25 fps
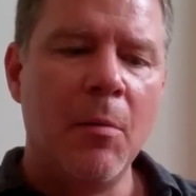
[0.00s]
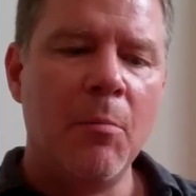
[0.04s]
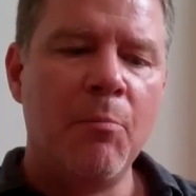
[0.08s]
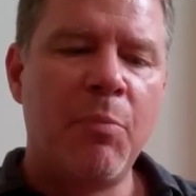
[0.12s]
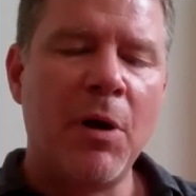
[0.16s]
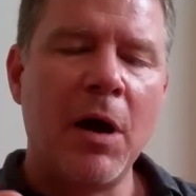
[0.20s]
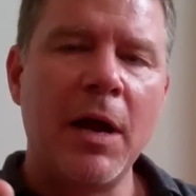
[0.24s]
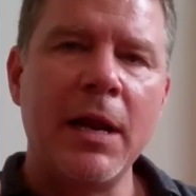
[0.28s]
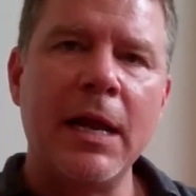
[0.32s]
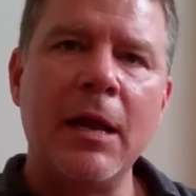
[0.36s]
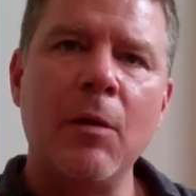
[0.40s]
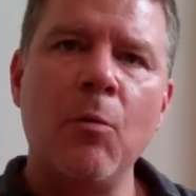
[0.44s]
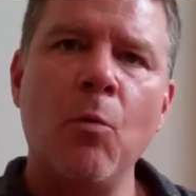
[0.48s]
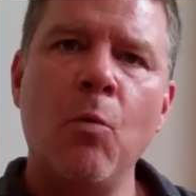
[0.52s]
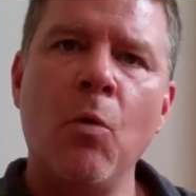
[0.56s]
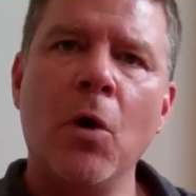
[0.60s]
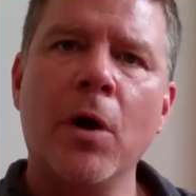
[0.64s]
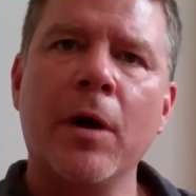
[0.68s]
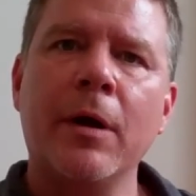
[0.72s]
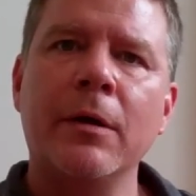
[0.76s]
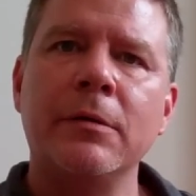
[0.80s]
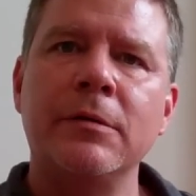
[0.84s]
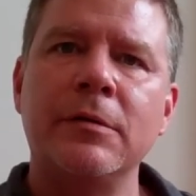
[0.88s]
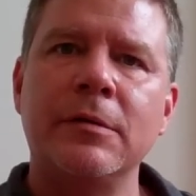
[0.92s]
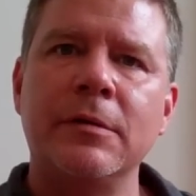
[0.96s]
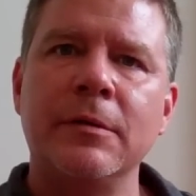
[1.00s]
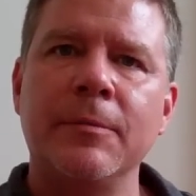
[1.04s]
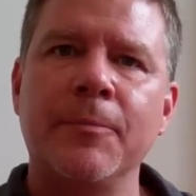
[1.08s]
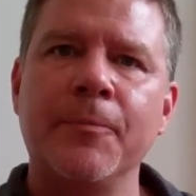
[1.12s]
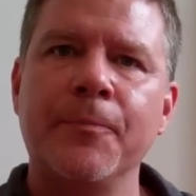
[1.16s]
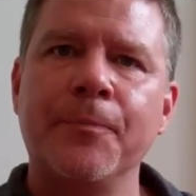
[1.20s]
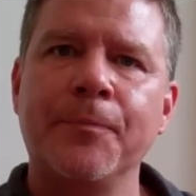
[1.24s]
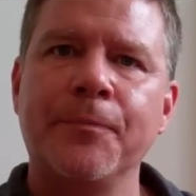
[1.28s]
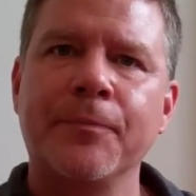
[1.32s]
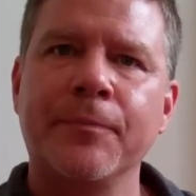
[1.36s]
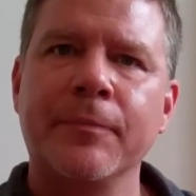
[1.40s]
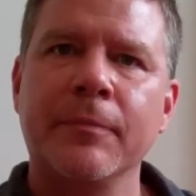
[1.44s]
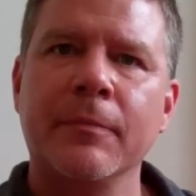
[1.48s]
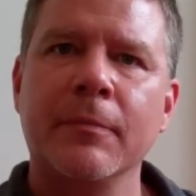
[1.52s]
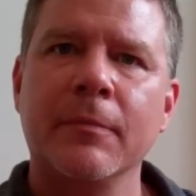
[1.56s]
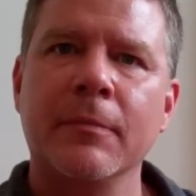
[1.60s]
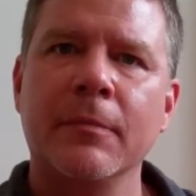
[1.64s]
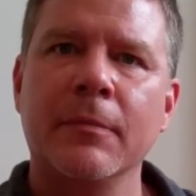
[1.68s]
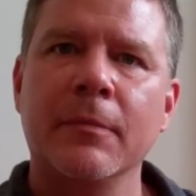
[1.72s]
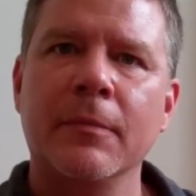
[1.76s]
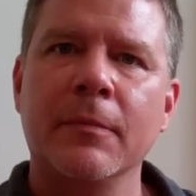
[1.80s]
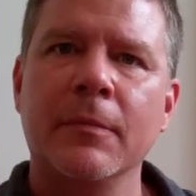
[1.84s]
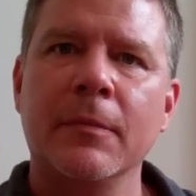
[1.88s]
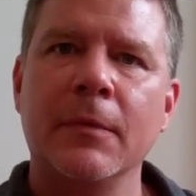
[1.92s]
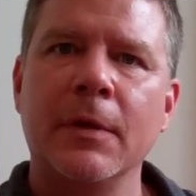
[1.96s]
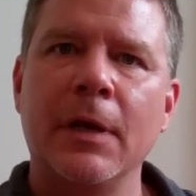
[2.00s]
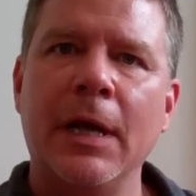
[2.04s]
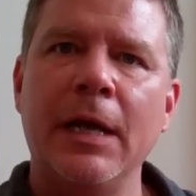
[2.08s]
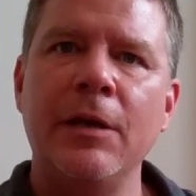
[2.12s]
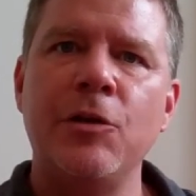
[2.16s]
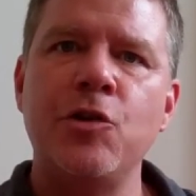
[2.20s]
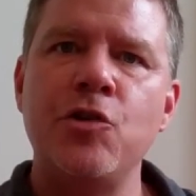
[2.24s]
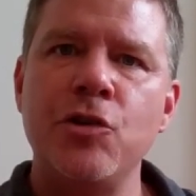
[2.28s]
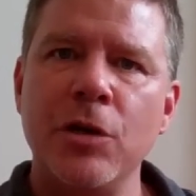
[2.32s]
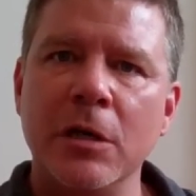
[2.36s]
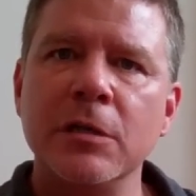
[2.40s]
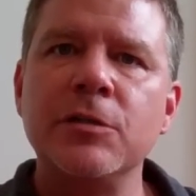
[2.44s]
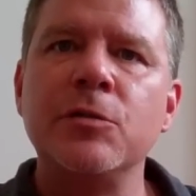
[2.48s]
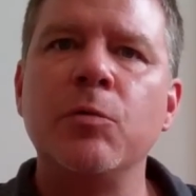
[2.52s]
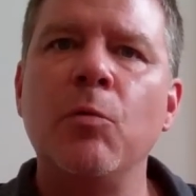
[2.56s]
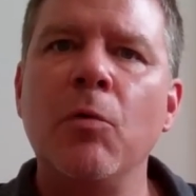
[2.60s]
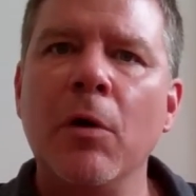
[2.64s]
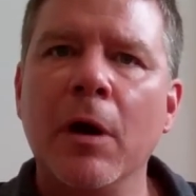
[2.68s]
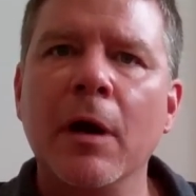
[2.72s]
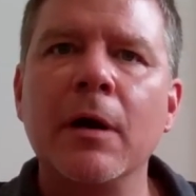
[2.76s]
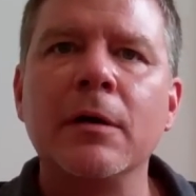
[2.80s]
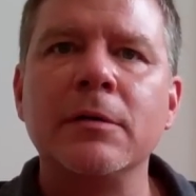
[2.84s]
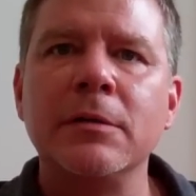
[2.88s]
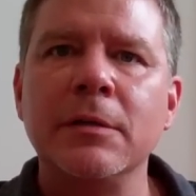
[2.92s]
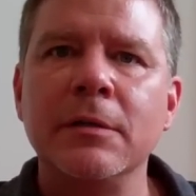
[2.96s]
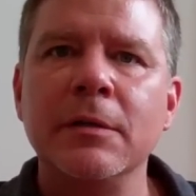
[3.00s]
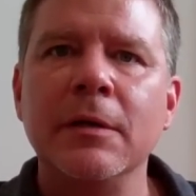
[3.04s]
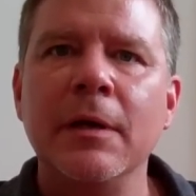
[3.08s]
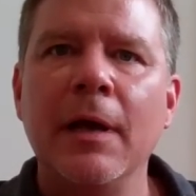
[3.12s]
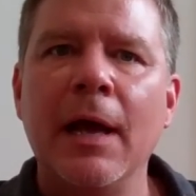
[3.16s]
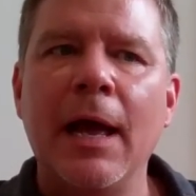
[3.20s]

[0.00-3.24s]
But it worked. It just worked.